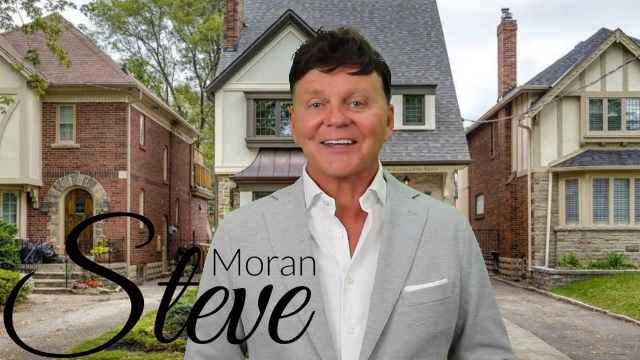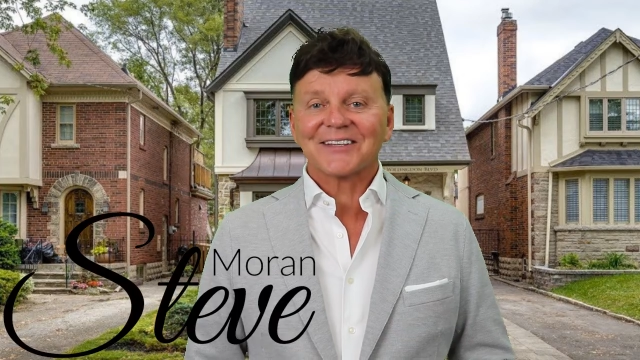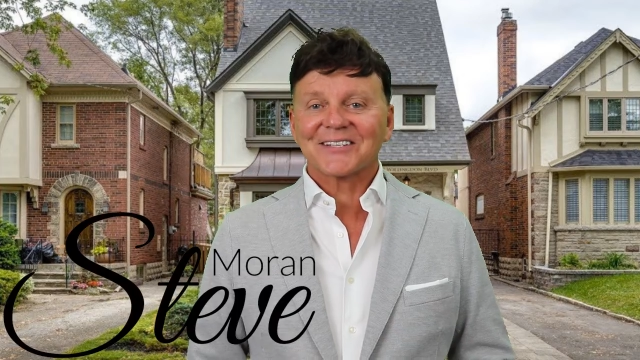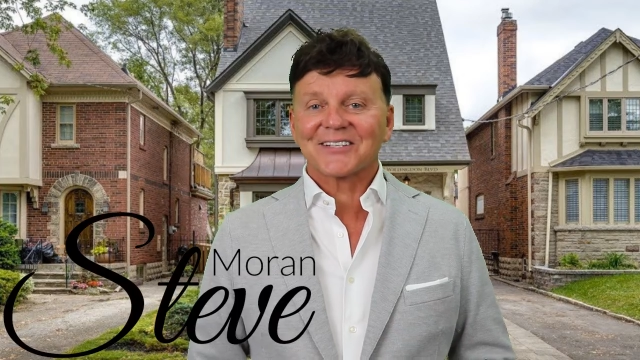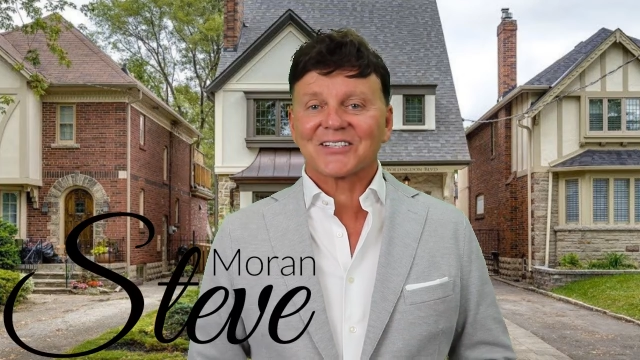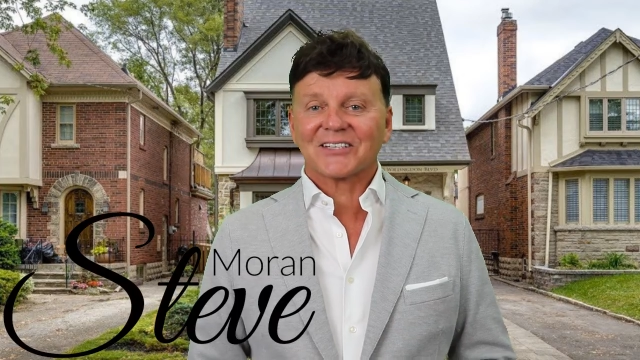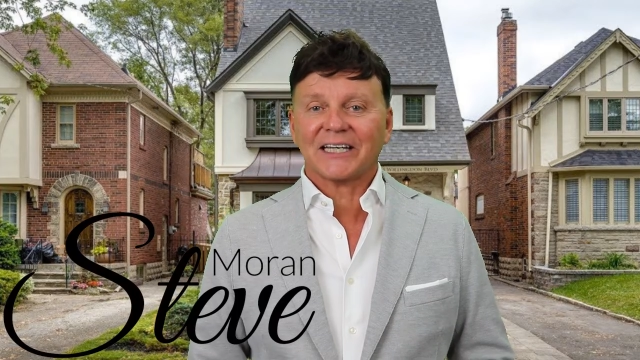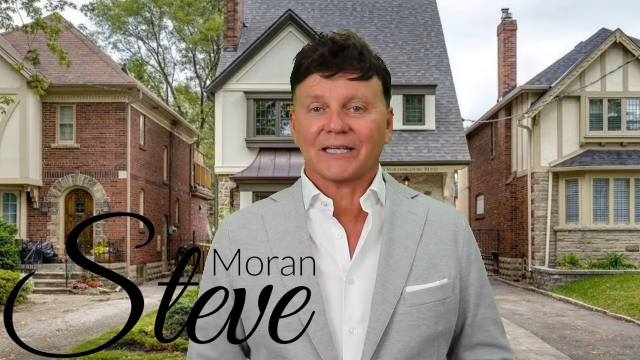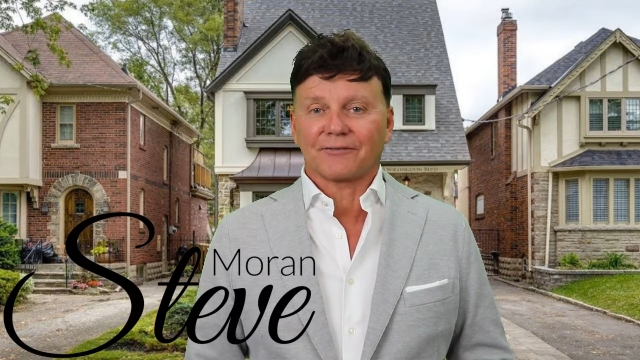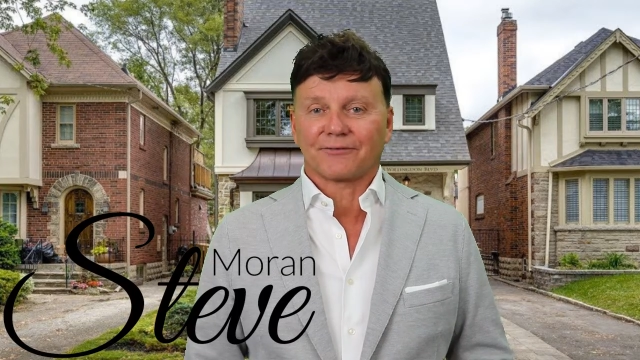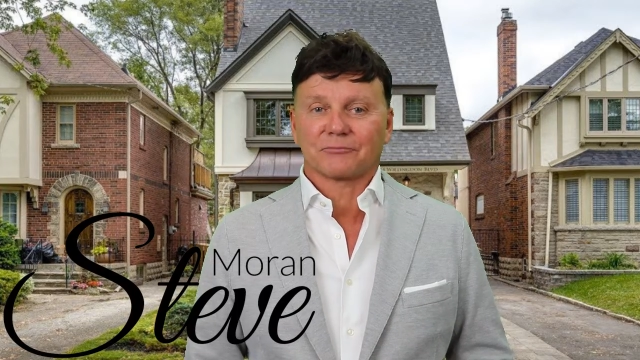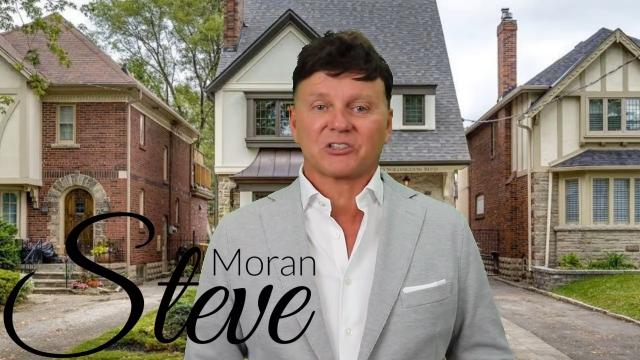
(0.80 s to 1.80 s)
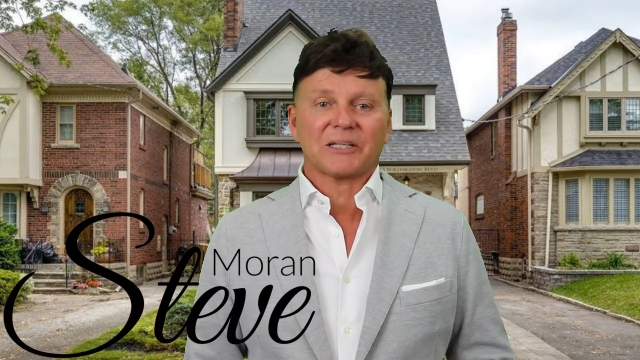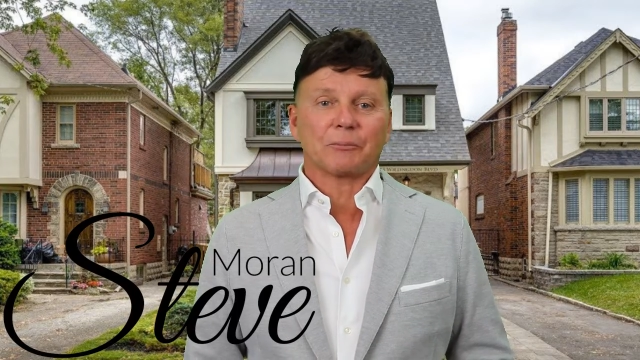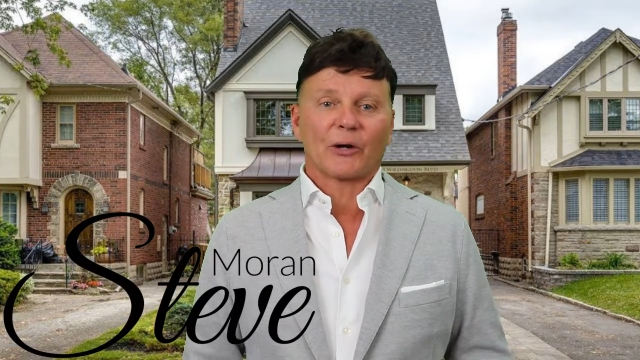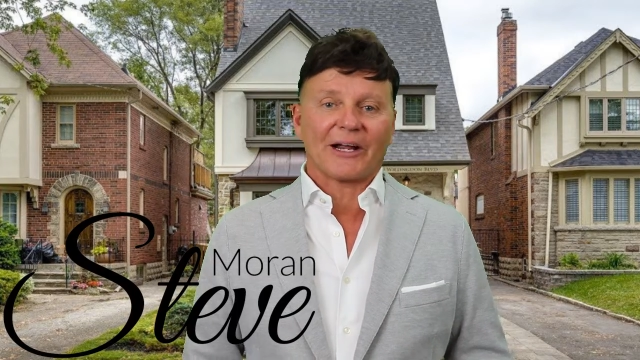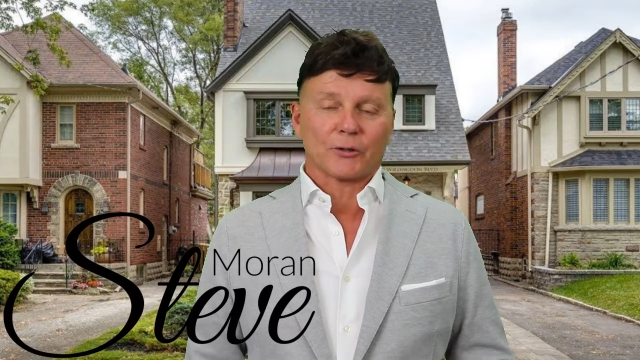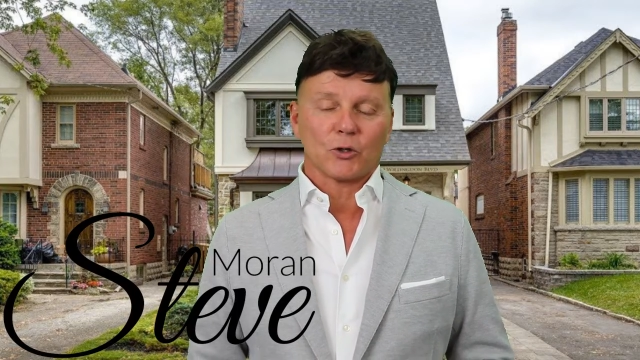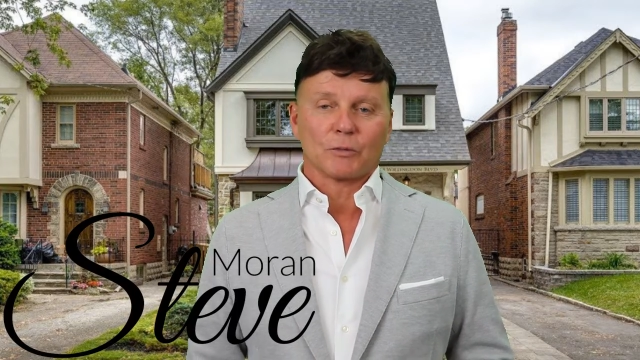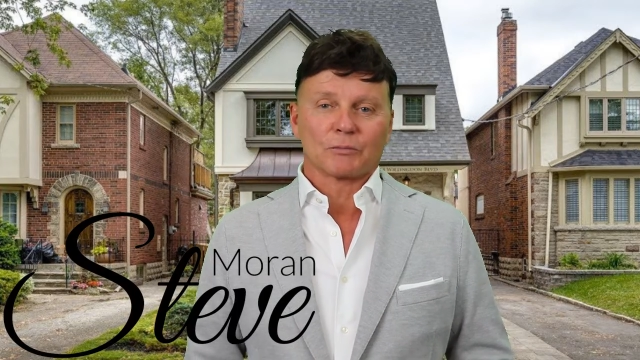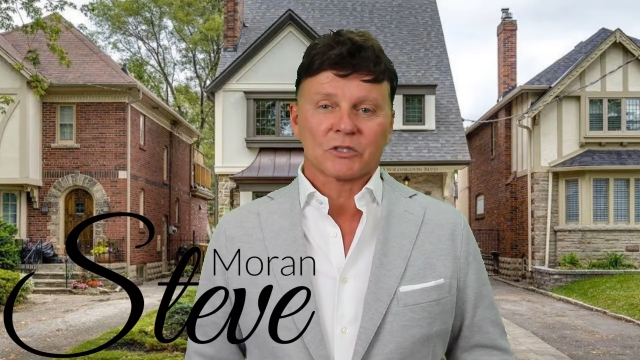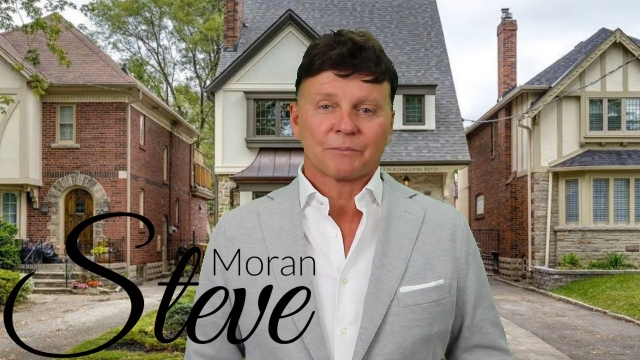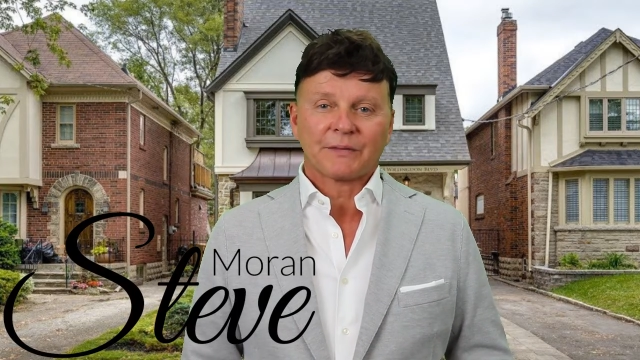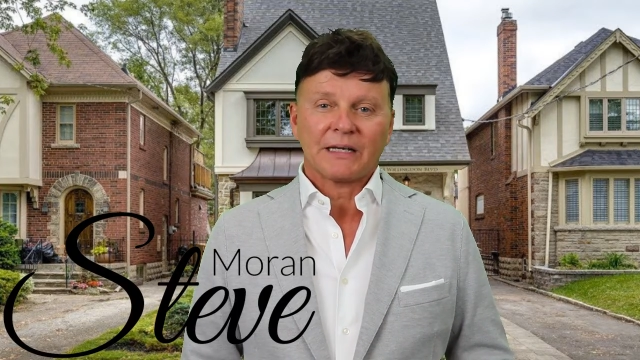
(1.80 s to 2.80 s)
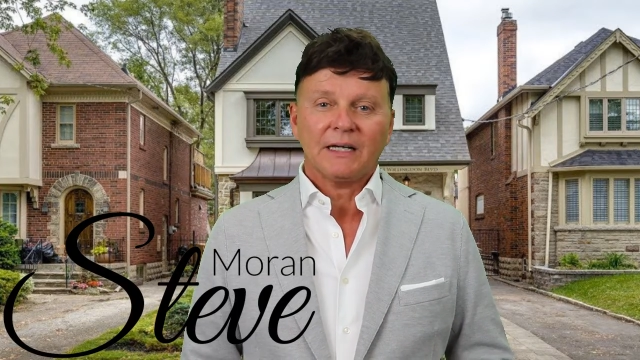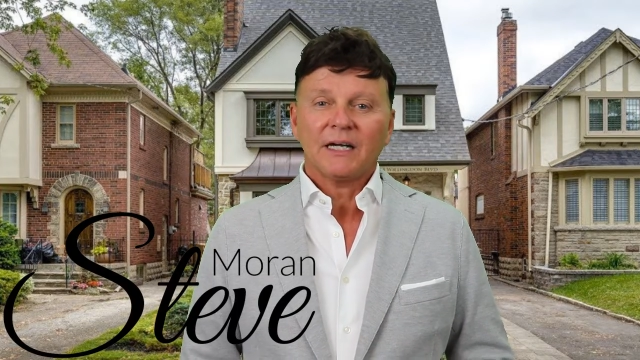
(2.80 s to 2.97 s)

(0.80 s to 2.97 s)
Hi, this is Steve from Steve Moran Homes.